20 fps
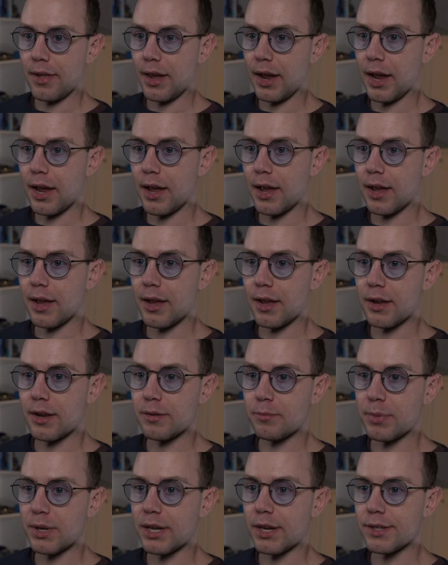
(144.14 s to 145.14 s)

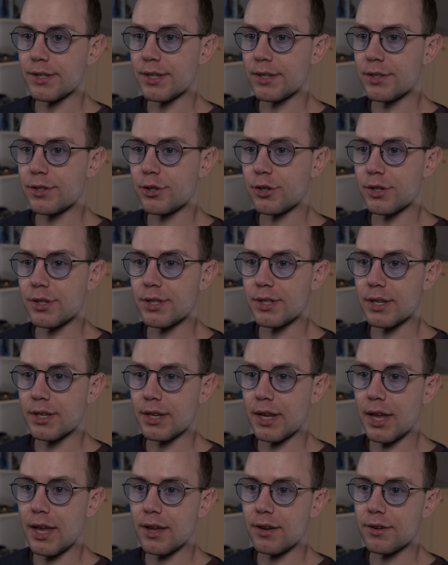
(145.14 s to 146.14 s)
And because it's just
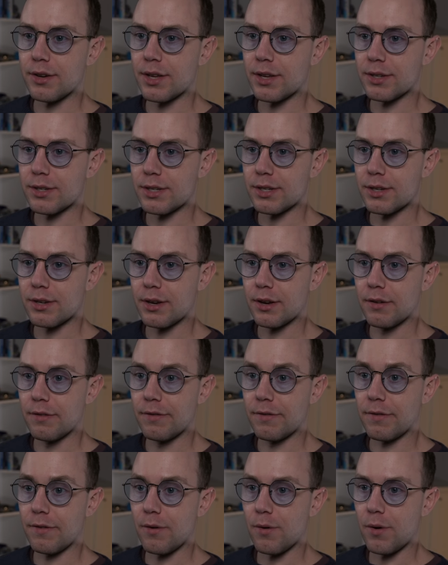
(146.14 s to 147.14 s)
an alias
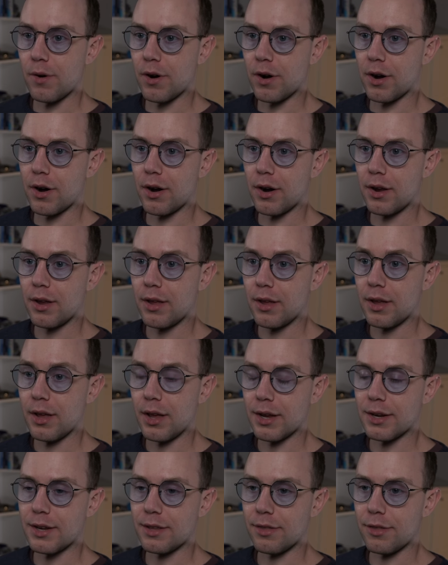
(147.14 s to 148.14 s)
for
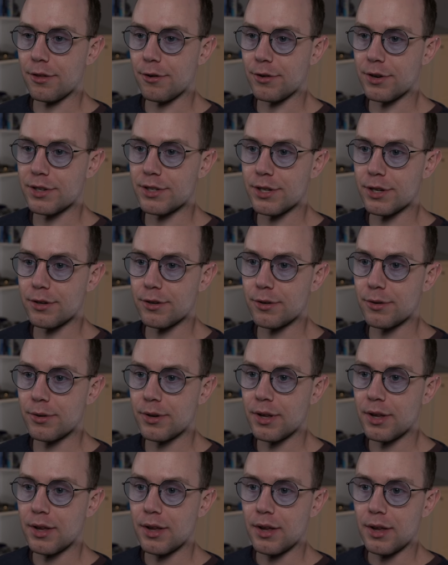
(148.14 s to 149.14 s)
an int32,
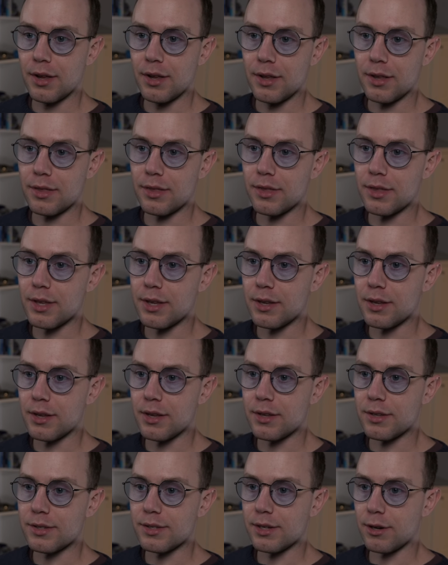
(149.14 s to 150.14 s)

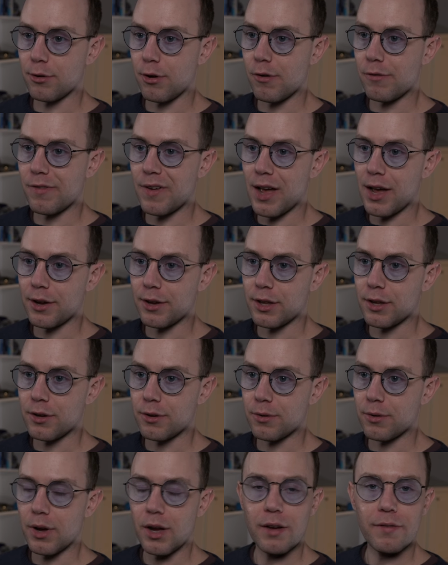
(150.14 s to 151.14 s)
the zero
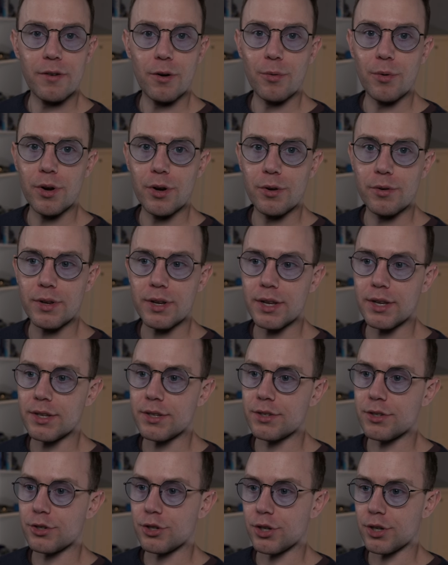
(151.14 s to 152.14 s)
value of a rune
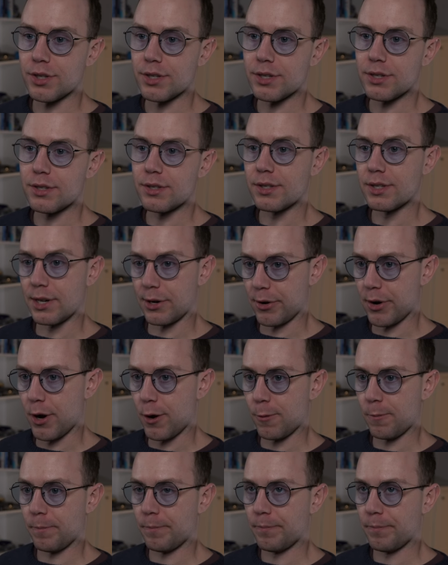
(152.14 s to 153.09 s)
is just 0.